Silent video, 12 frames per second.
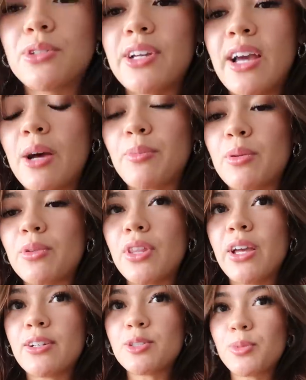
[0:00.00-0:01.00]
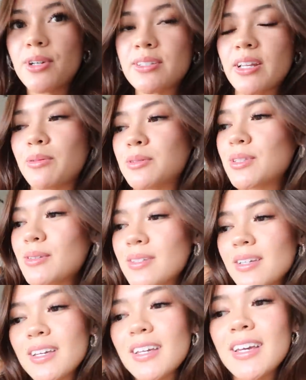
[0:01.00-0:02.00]
really happy with the hairsprays I was
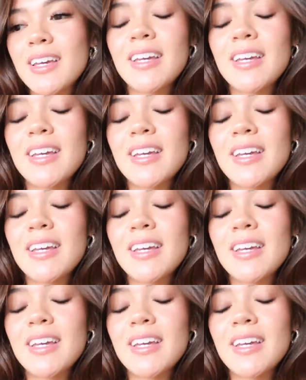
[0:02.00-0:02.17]
using.